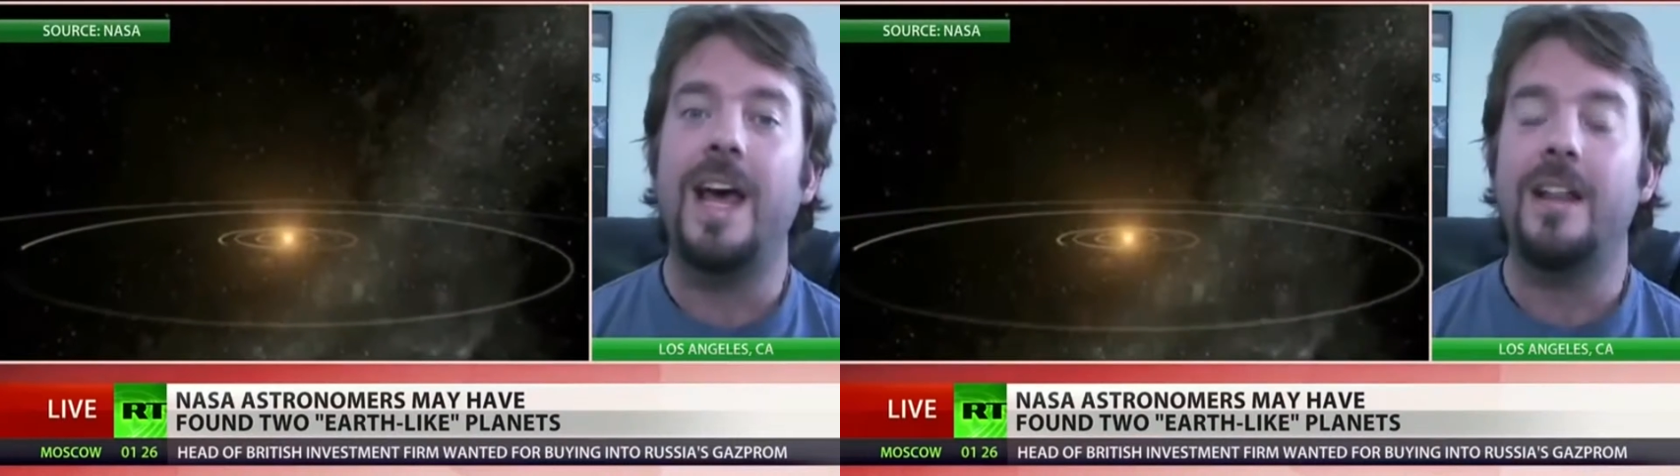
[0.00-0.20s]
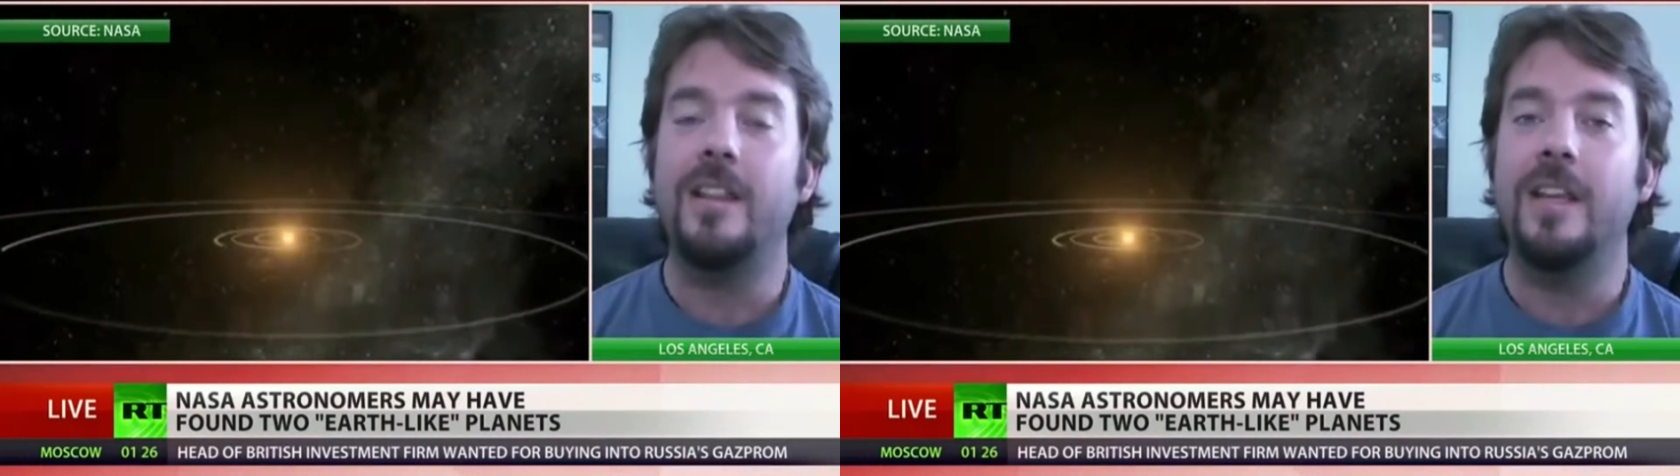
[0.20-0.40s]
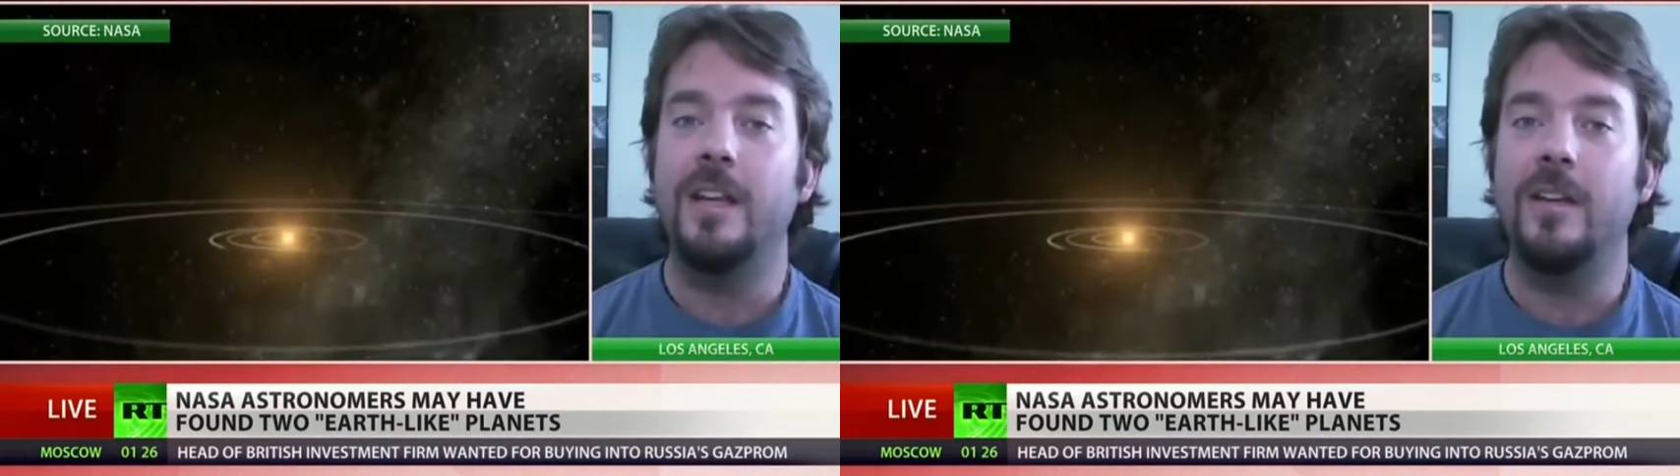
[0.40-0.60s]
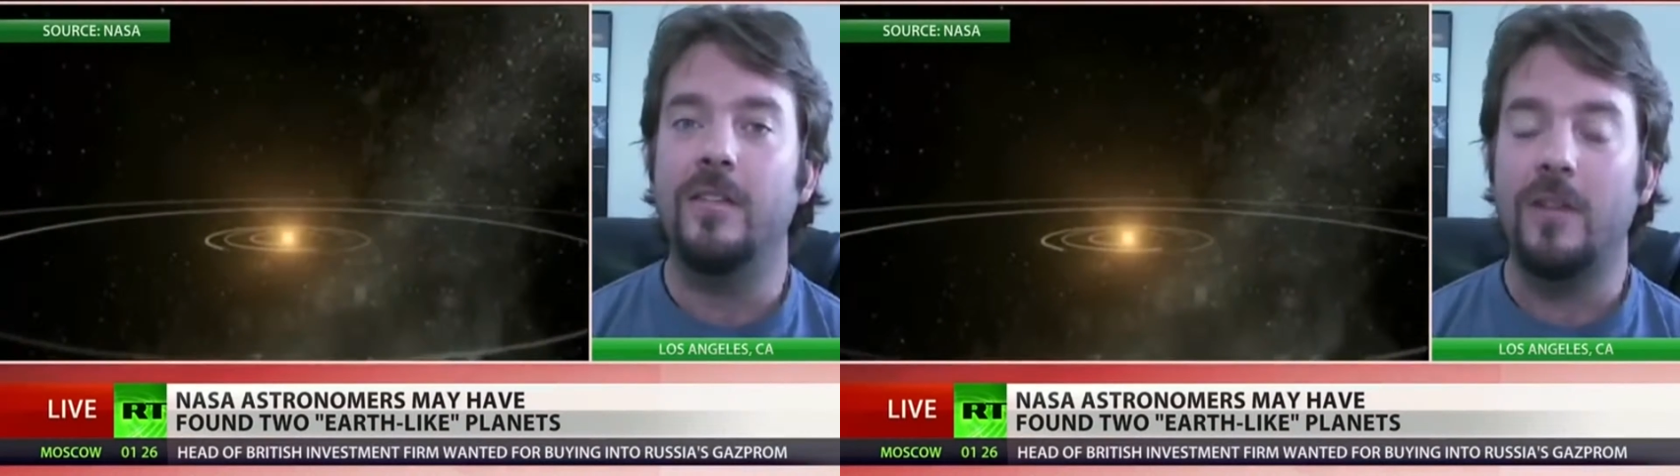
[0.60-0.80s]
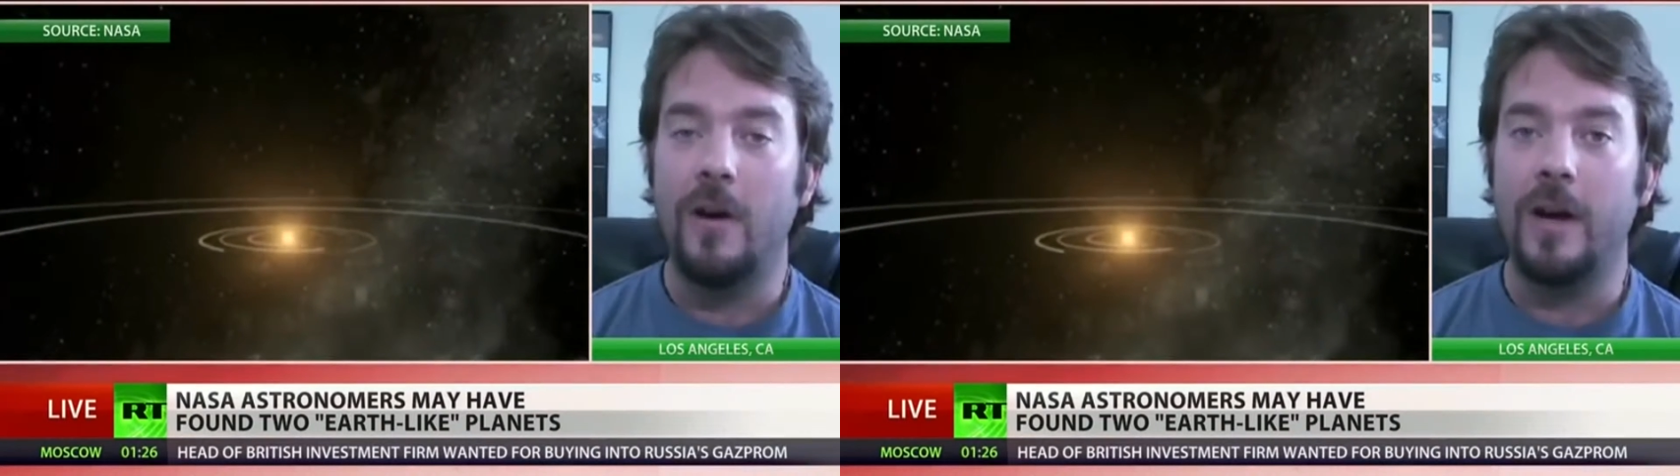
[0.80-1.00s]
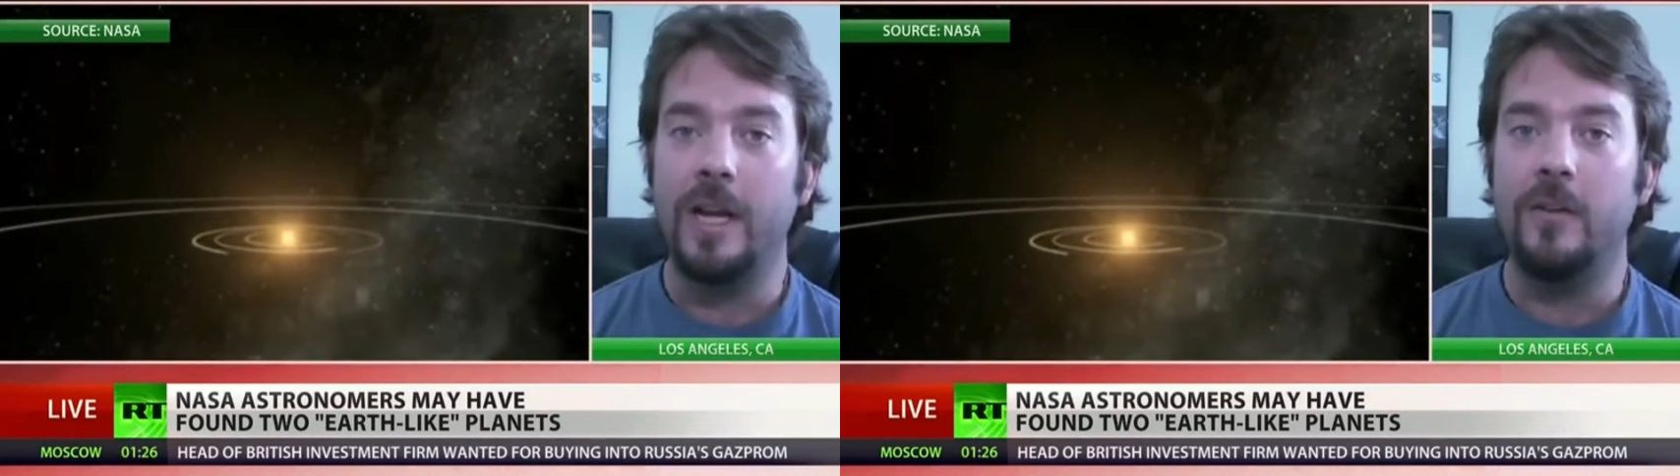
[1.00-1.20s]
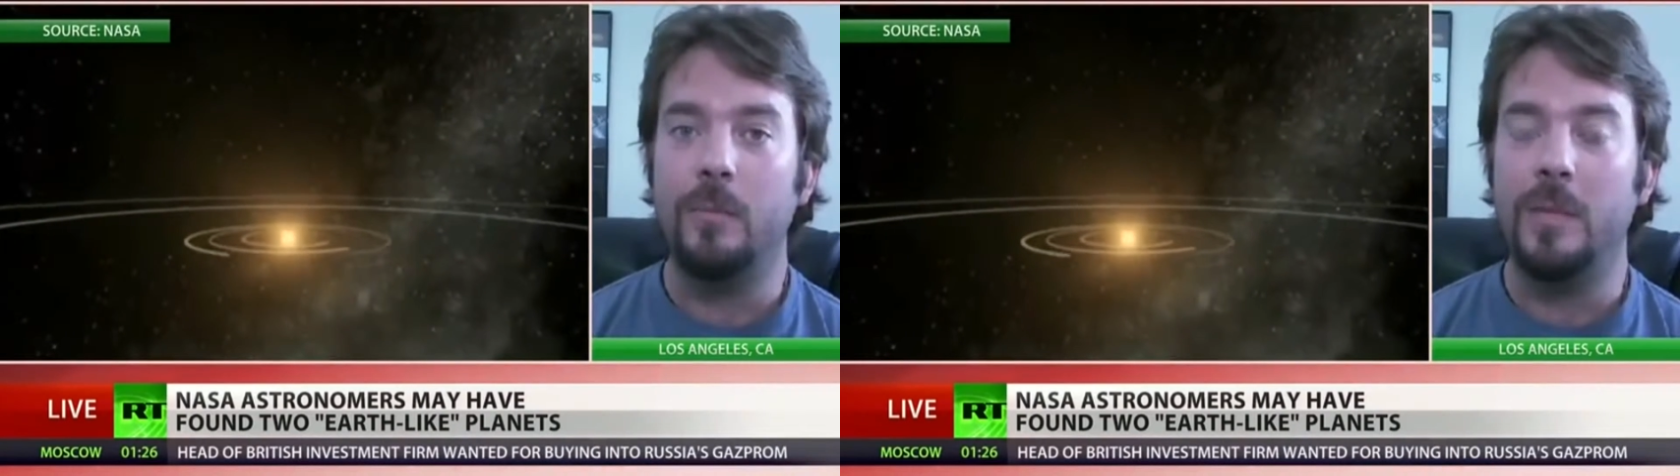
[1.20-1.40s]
at these targets